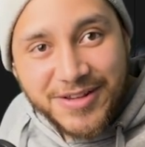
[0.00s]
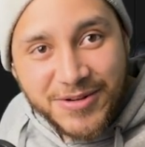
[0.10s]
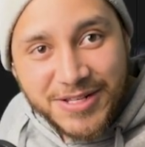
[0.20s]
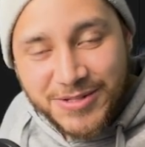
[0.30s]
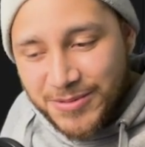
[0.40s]
you
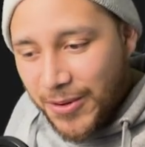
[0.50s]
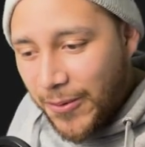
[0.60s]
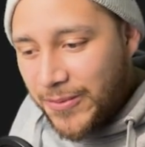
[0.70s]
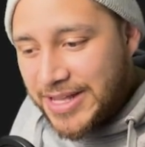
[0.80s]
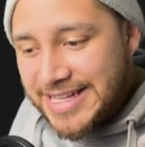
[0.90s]
need to
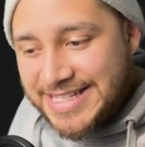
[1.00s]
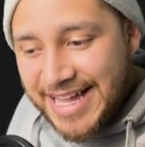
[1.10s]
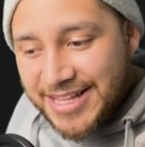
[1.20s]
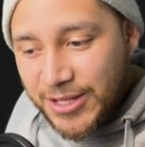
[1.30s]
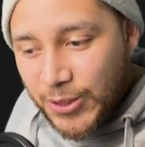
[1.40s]
know is
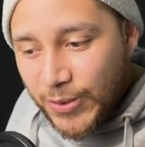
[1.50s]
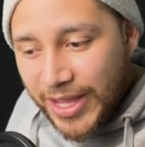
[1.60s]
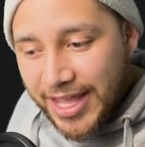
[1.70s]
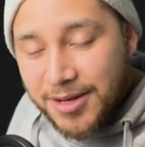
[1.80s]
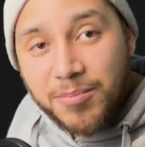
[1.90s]
that you
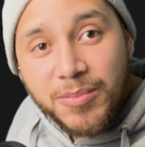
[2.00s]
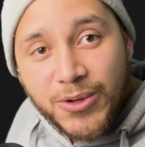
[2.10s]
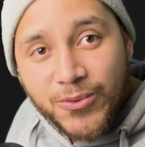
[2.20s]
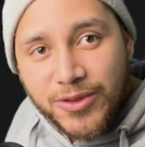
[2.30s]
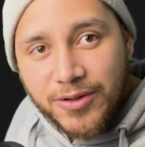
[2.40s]
can
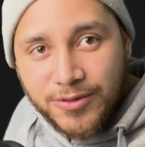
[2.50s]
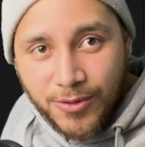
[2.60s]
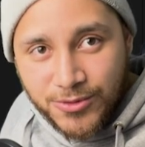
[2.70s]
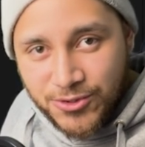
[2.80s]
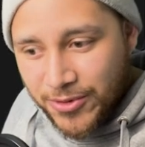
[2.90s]
mute
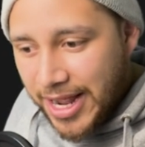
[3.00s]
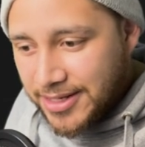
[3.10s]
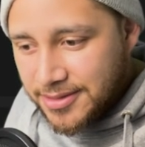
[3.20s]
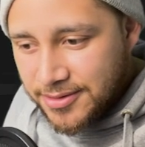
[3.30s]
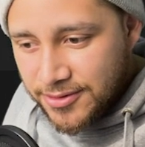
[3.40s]
those
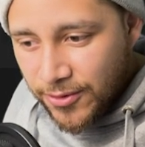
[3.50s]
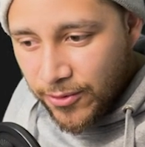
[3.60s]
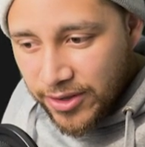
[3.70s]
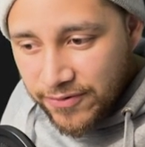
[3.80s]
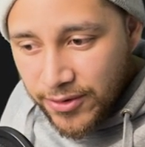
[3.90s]
tracks. So
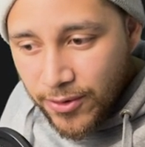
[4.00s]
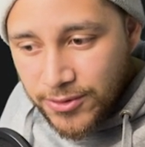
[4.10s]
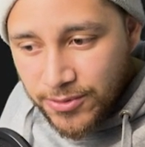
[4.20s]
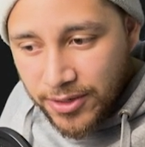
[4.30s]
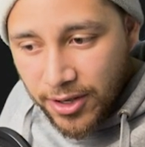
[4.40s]
if you go
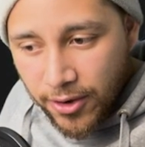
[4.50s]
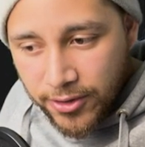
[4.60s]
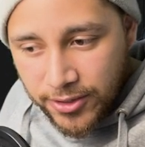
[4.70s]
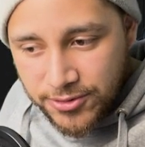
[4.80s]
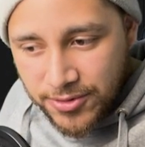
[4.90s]
to an
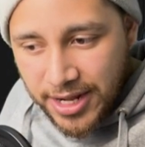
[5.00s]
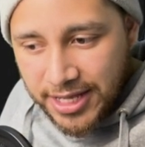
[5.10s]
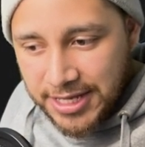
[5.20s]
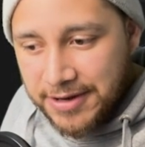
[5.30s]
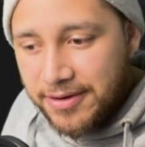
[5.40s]
audio track
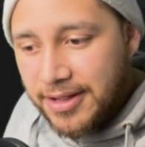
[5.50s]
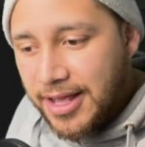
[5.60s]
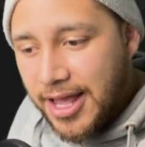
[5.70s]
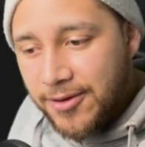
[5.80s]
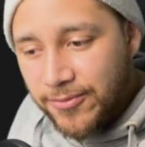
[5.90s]
here
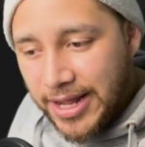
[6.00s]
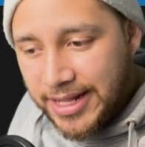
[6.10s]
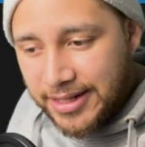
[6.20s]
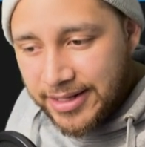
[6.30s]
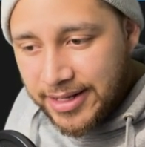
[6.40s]
and right
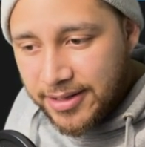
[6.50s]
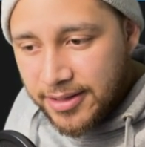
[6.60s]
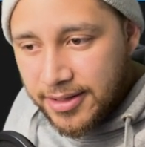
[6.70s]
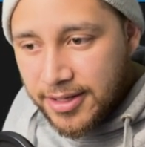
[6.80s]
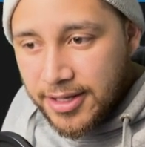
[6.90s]
click,
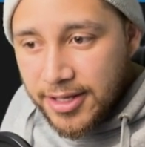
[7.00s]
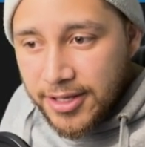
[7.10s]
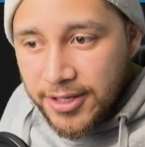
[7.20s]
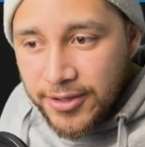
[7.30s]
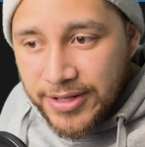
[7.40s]

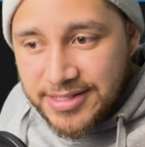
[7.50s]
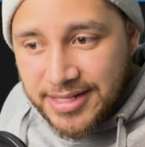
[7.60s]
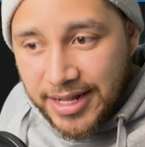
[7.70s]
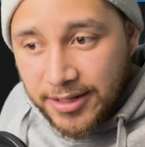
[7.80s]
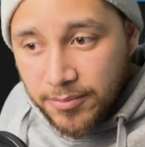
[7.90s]
you can
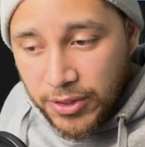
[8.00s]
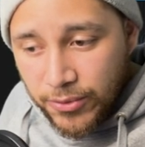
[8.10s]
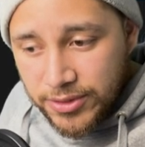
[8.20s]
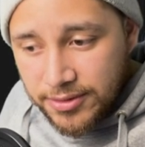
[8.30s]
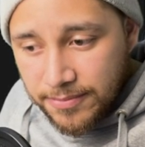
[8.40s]
select
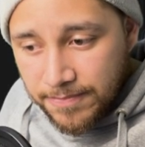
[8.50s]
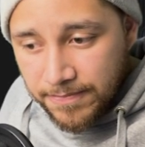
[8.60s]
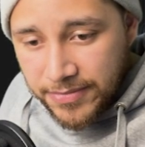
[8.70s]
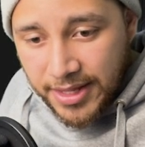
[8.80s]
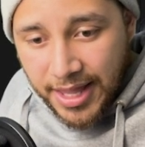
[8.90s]
mute
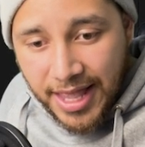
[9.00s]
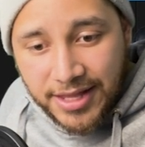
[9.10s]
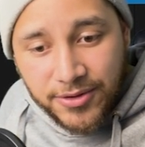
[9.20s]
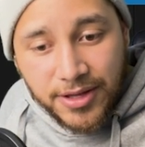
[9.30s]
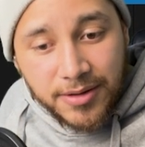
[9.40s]

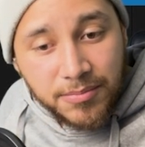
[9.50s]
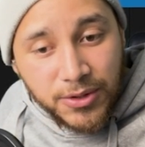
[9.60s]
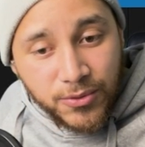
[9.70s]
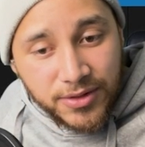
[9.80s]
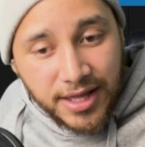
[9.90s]
and you can
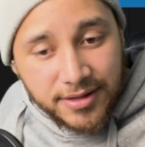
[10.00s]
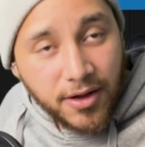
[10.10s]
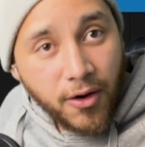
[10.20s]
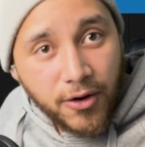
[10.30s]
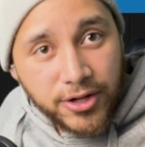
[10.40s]
mute that
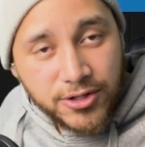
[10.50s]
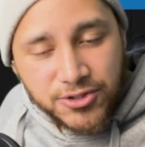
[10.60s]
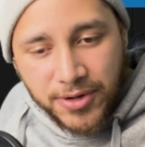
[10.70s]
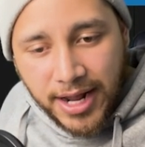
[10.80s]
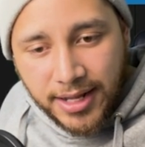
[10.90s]
audio
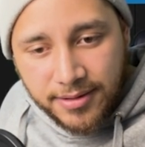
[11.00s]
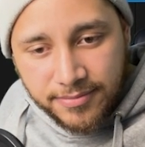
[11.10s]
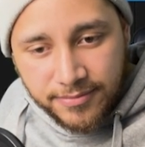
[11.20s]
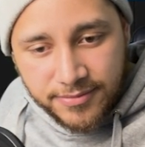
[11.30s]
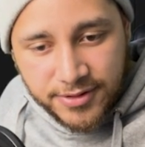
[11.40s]
track.
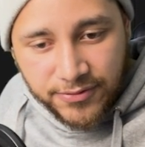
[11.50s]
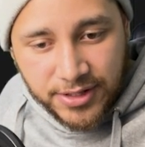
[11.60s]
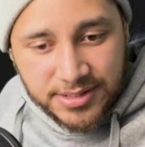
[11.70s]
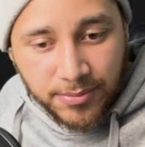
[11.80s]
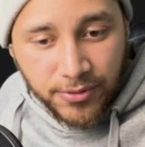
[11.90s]
So for
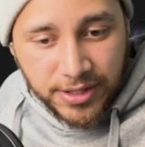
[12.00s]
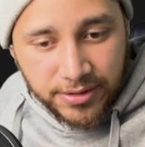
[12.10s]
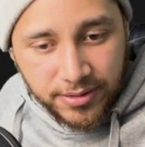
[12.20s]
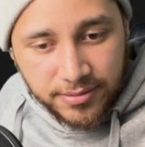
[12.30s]
example here,